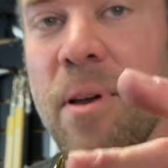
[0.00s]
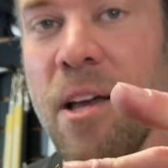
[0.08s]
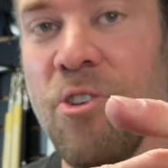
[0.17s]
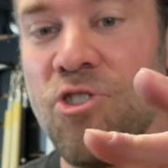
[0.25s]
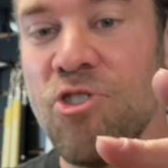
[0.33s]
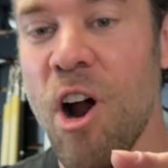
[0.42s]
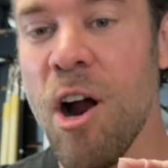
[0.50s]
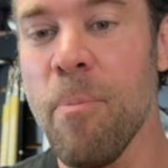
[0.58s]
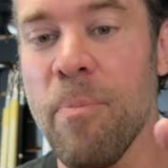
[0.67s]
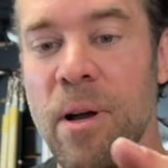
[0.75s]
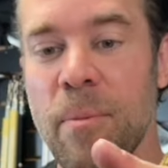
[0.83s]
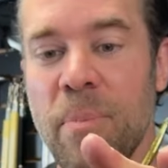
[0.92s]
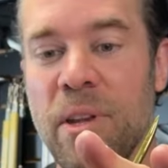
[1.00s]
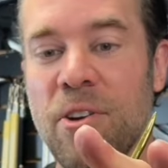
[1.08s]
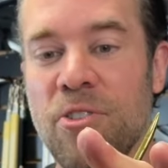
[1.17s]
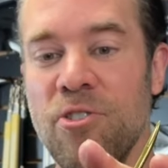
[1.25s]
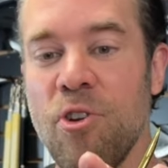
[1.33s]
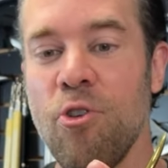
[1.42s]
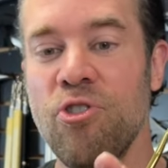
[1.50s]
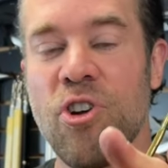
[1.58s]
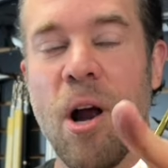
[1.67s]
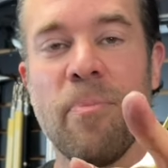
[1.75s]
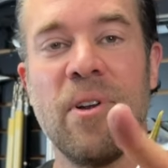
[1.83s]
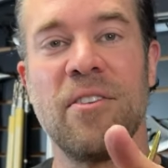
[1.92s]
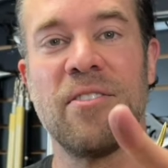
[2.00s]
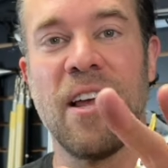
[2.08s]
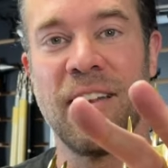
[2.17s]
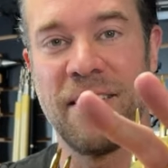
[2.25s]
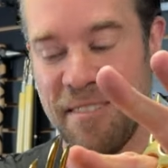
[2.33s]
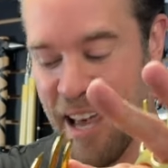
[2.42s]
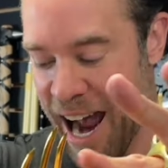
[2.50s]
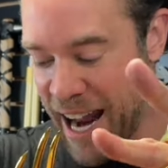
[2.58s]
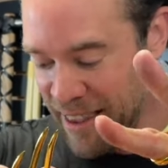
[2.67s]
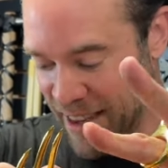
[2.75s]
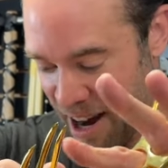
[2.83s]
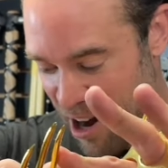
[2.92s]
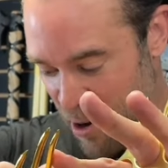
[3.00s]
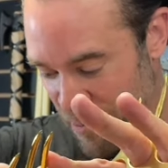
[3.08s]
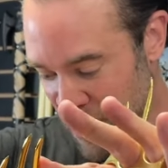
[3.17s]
is sharp, but there's no sharpness on the side there.